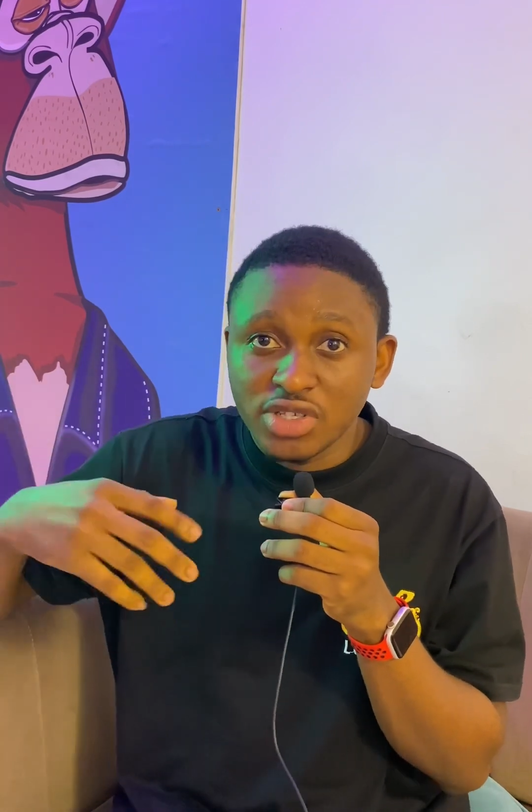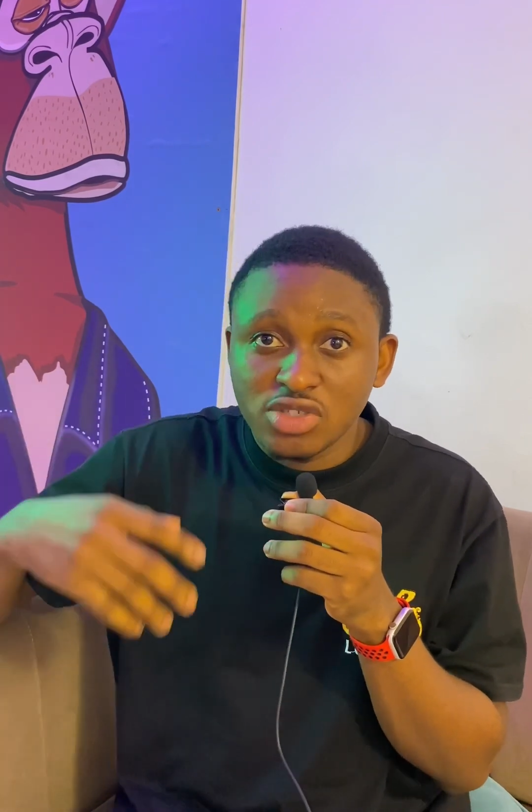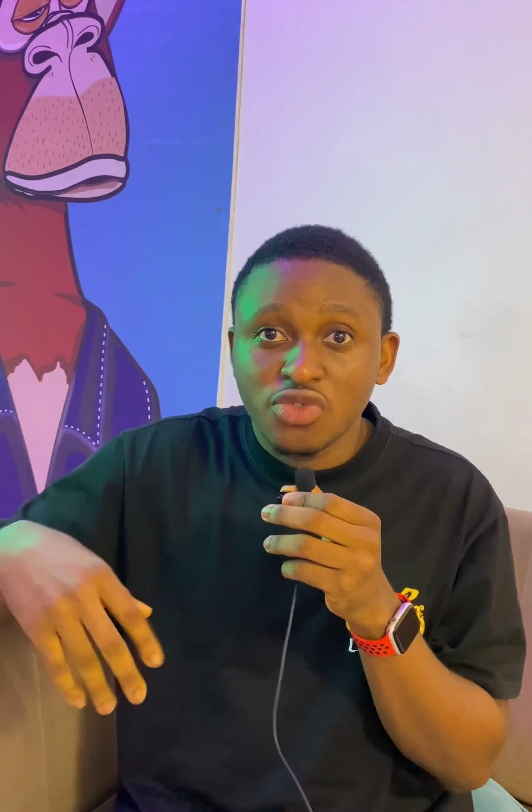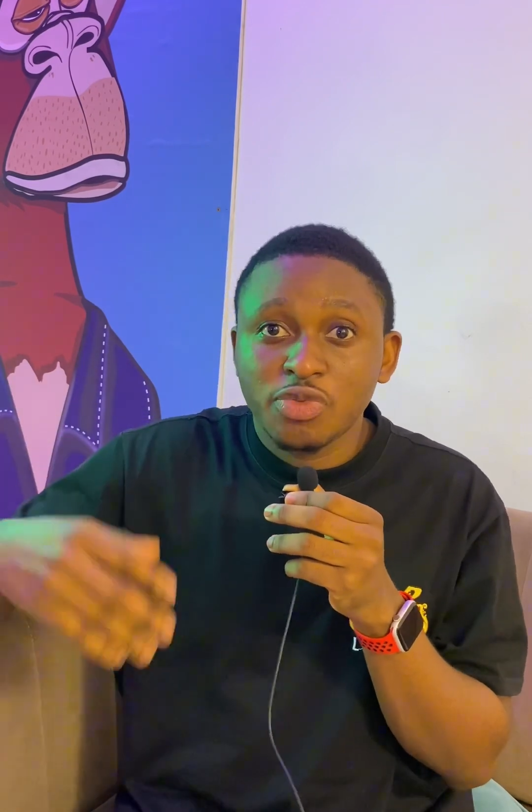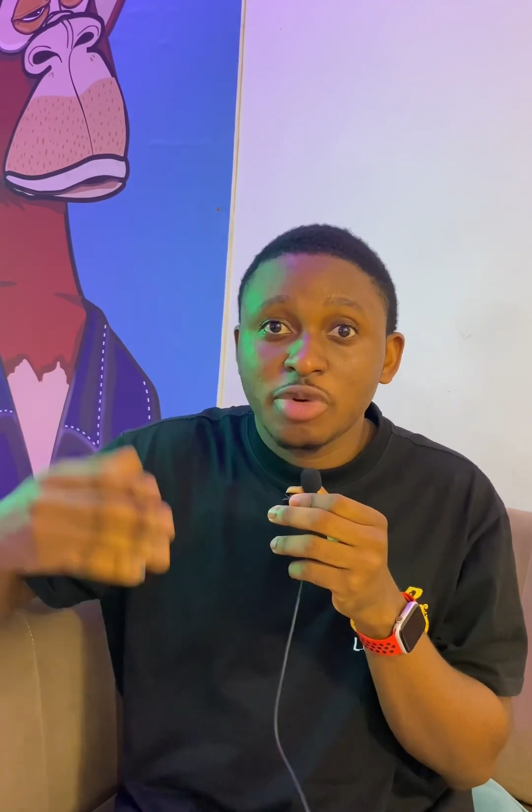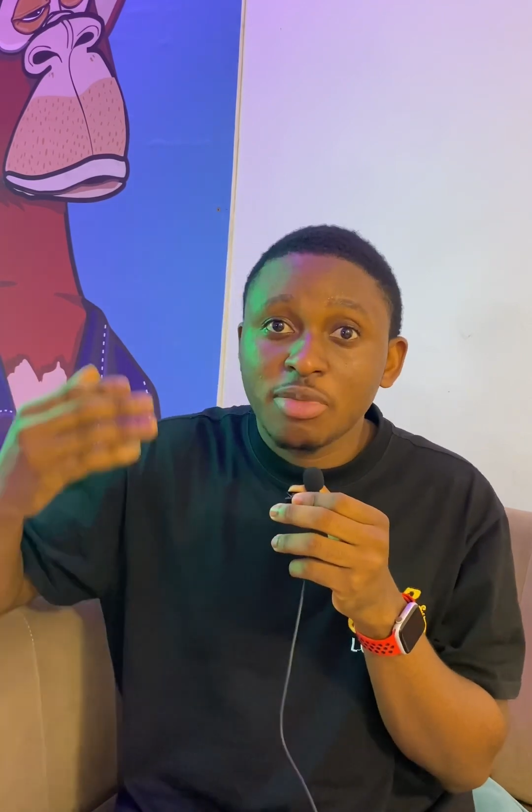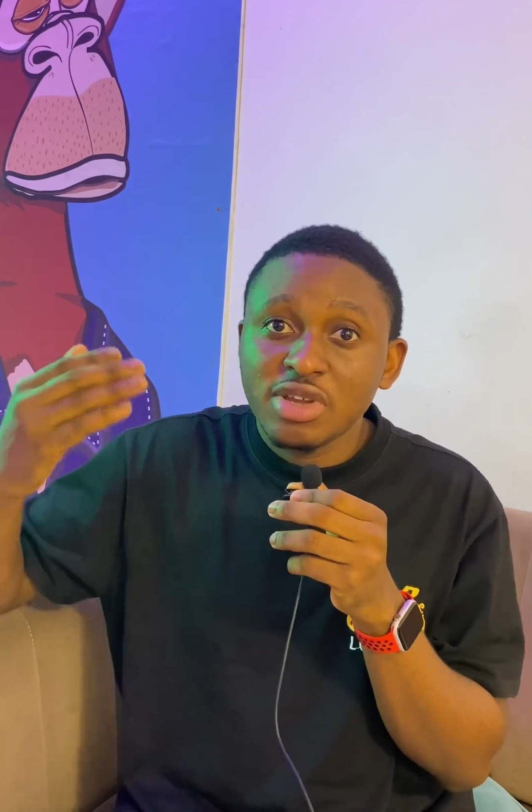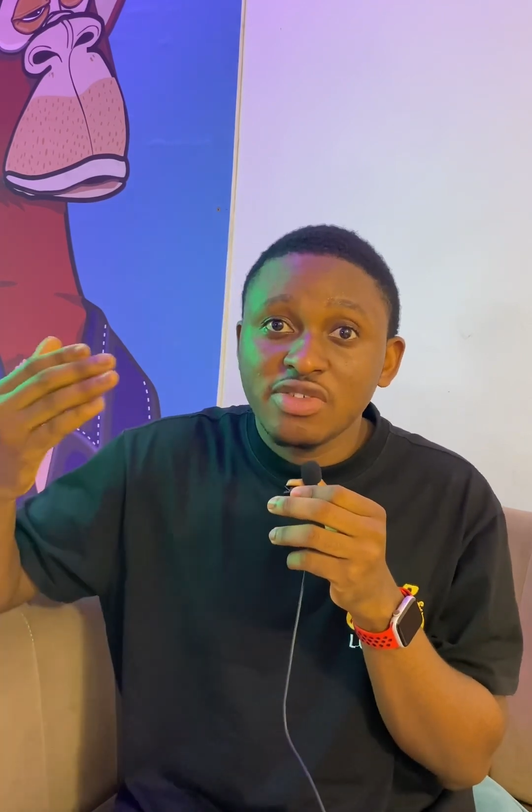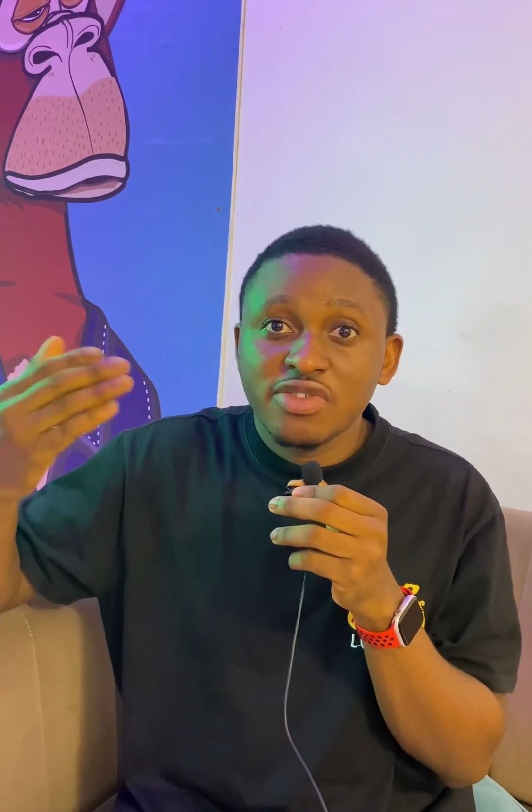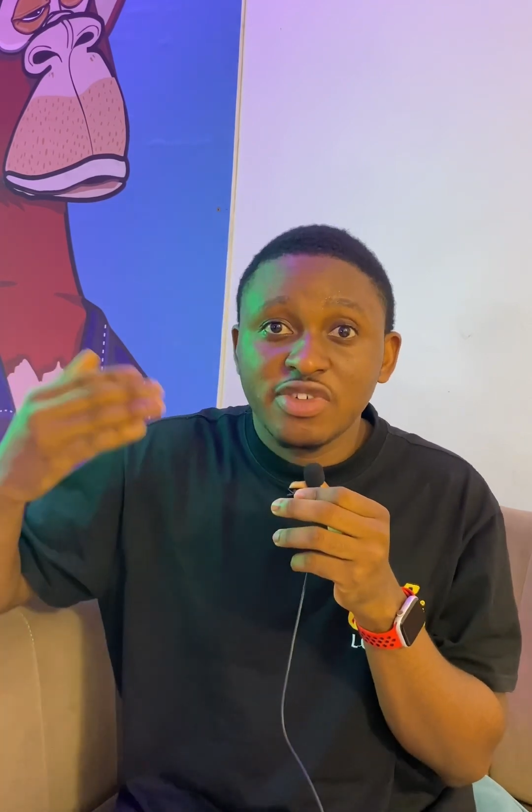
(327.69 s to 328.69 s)
So
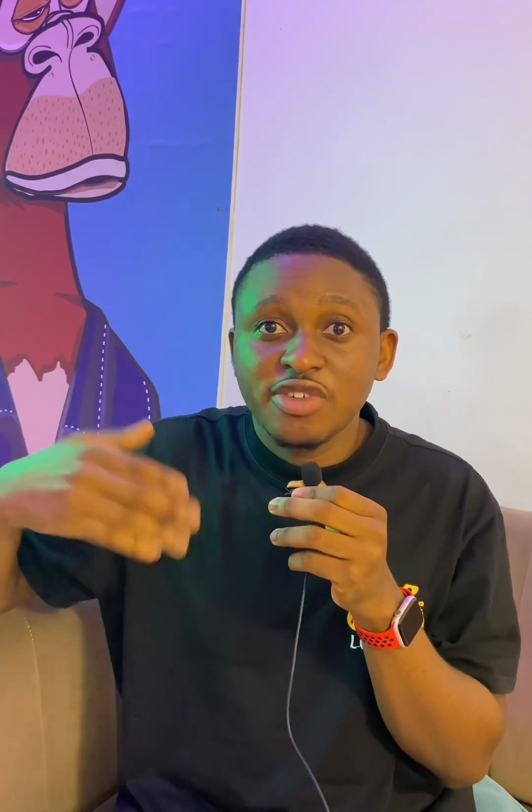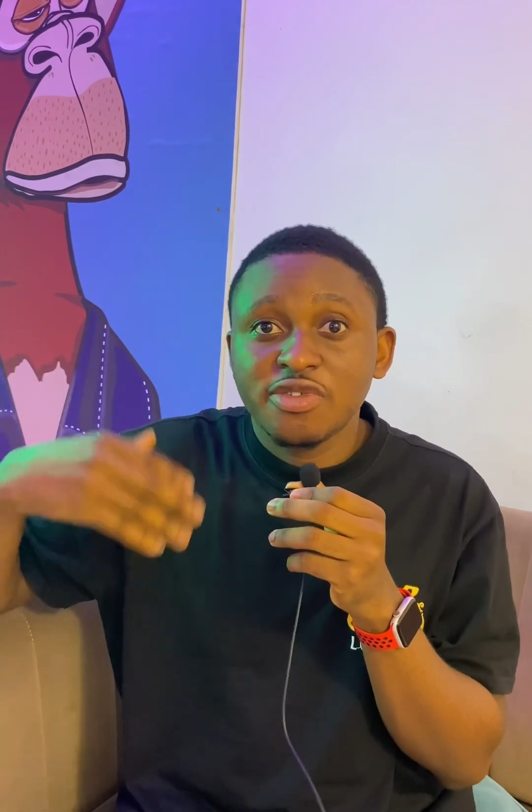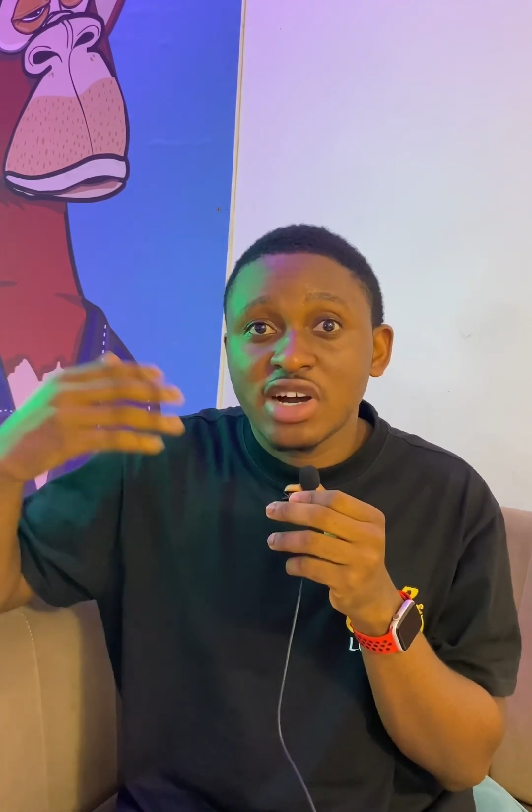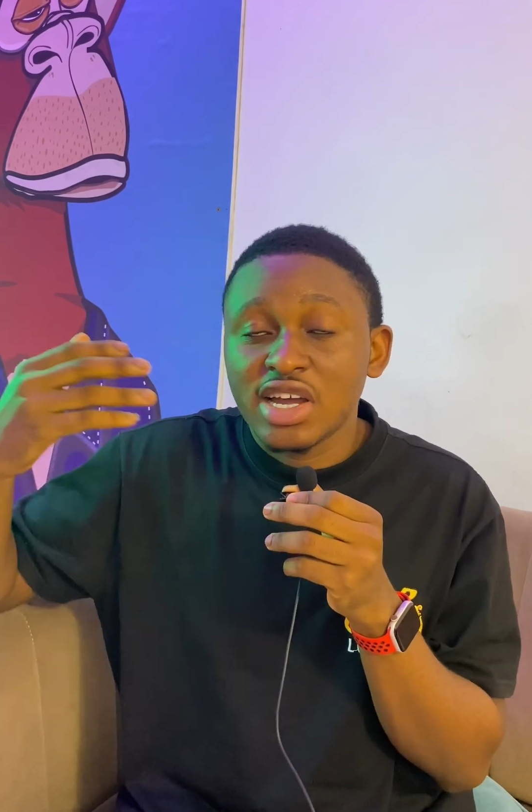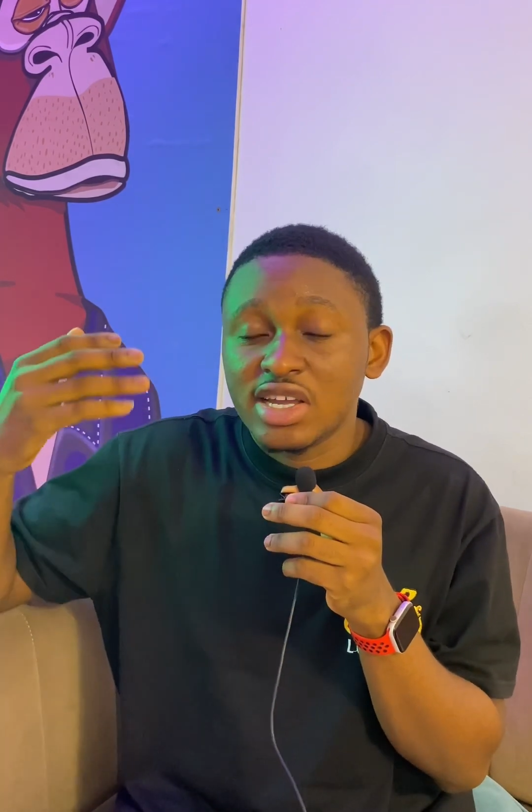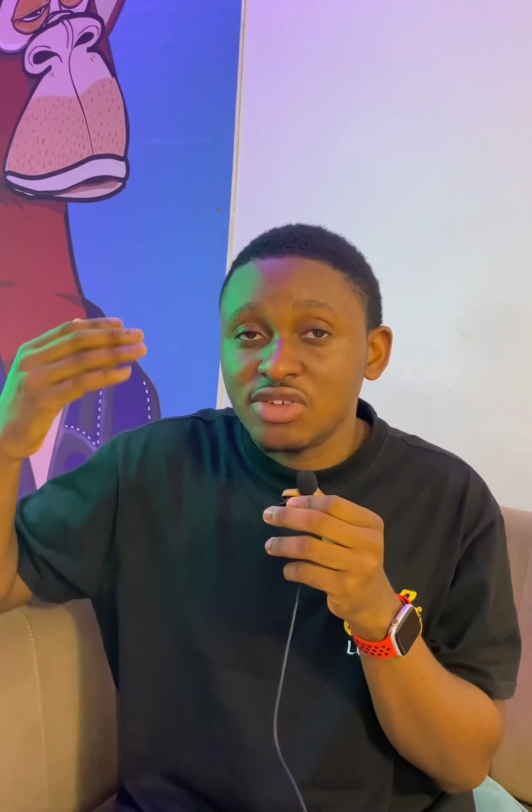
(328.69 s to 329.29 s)
probably if I